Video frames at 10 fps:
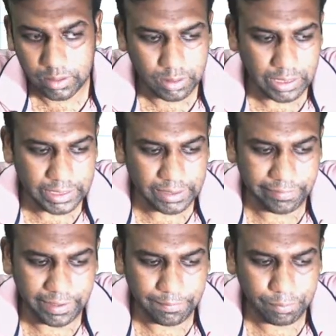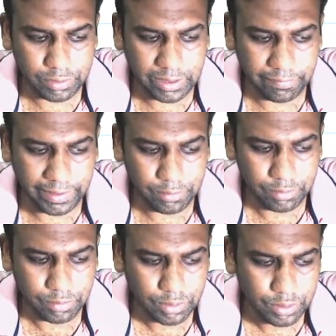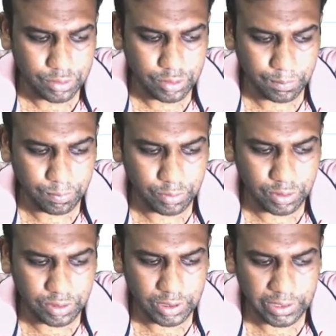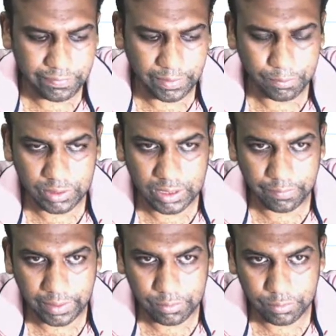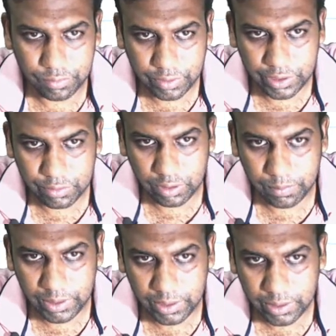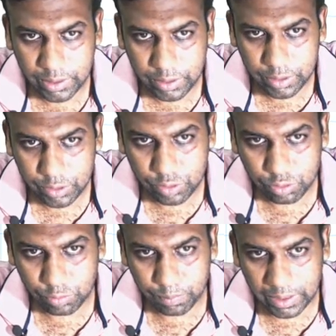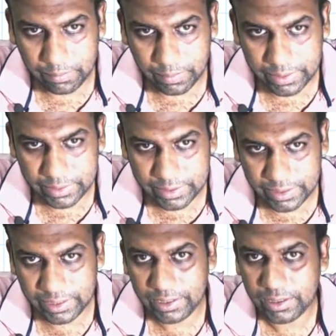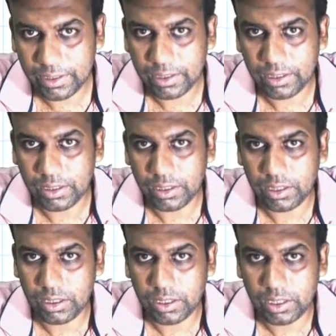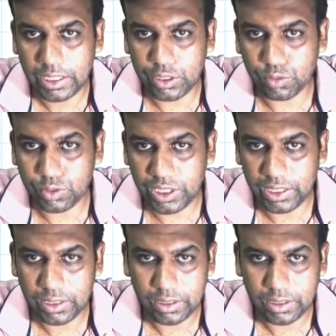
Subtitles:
let the put the value. So if I put the value, so it will be 2 pi by 3 into t.